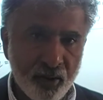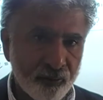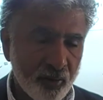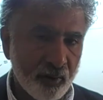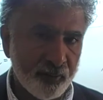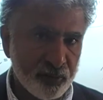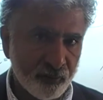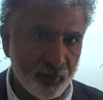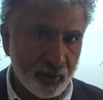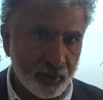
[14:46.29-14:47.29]
have to have at your
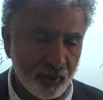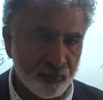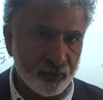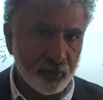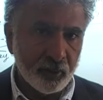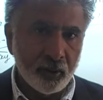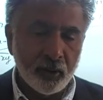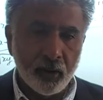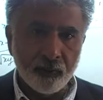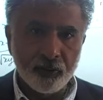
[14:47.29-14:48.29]
fingertips
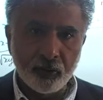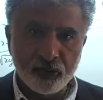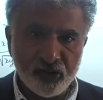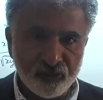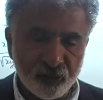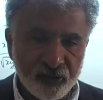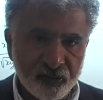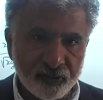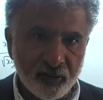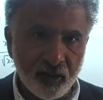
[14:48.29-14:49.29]
if you're going to sit for this
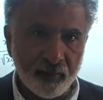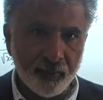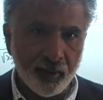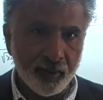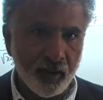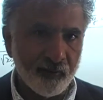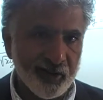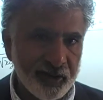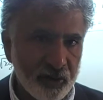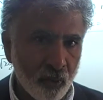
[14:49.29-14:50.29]
exam and have
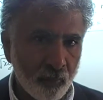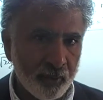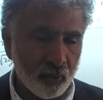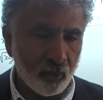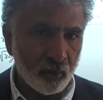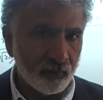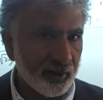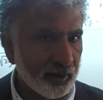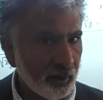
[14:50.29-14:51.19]
any hope at all of getting a